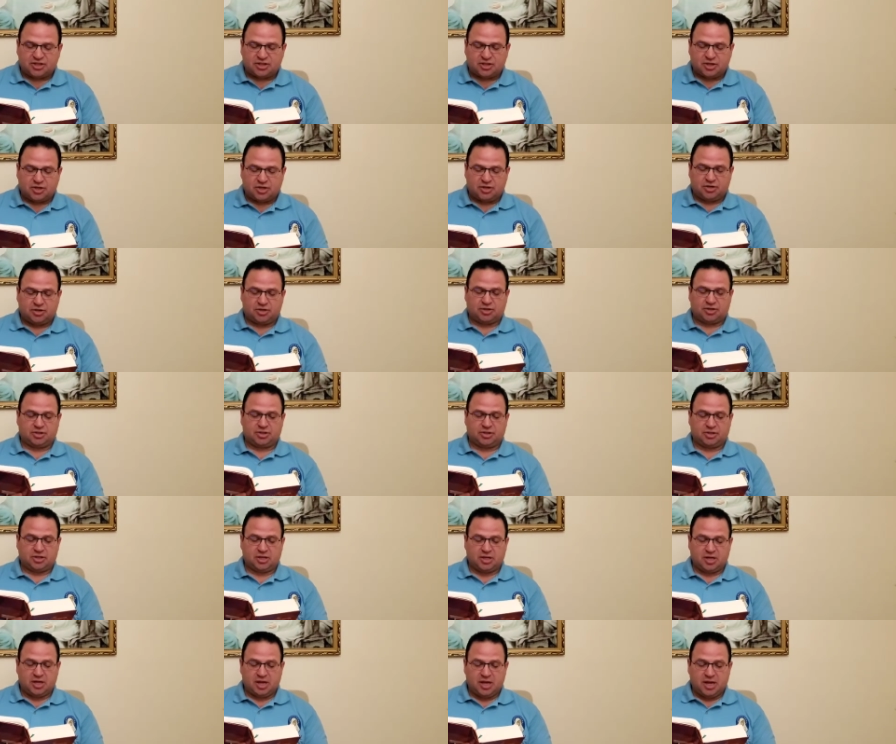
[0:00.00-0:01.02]

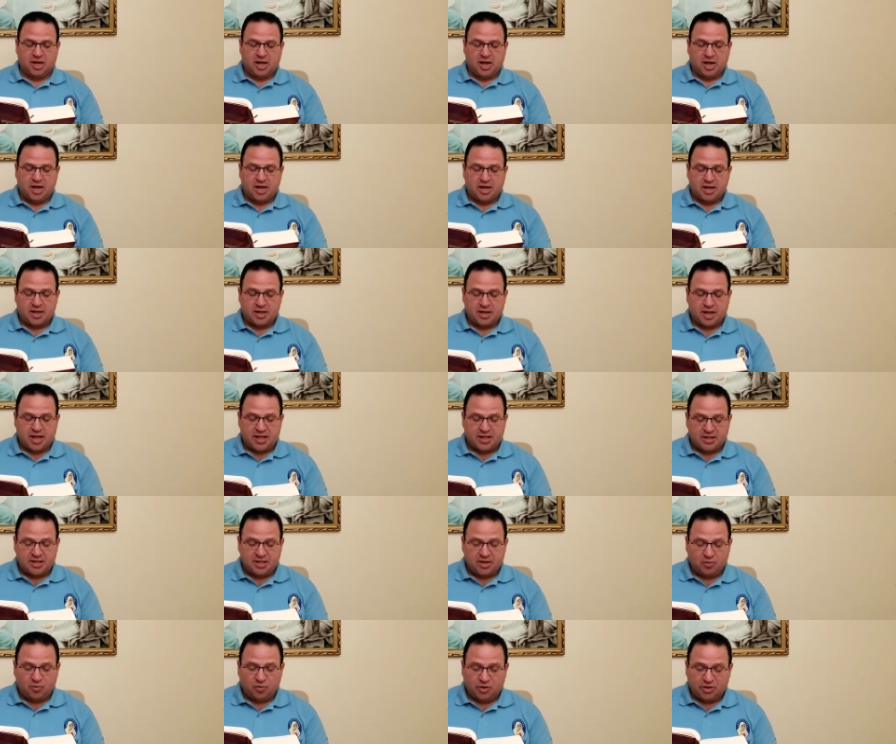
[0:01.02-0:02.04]
sinners.
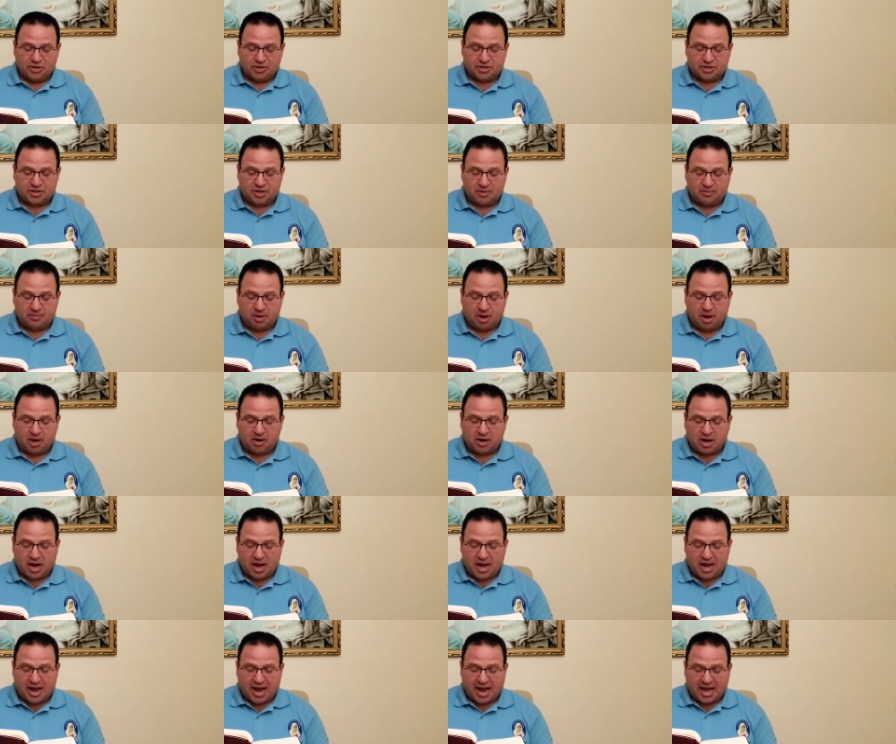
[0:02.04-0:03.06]
Yet the wisdom
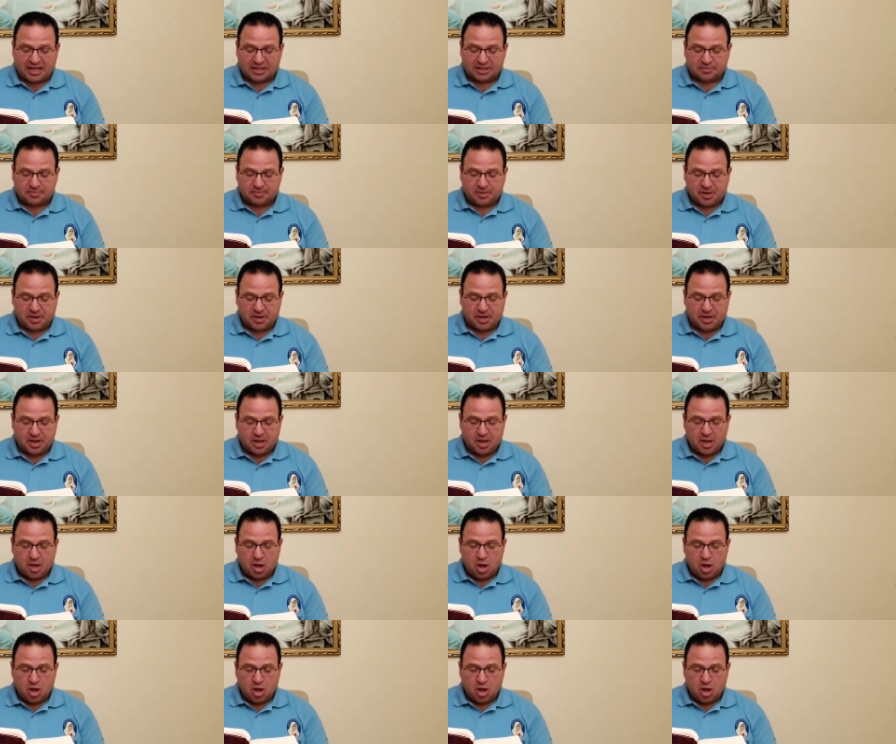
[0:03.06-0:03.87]
of God has been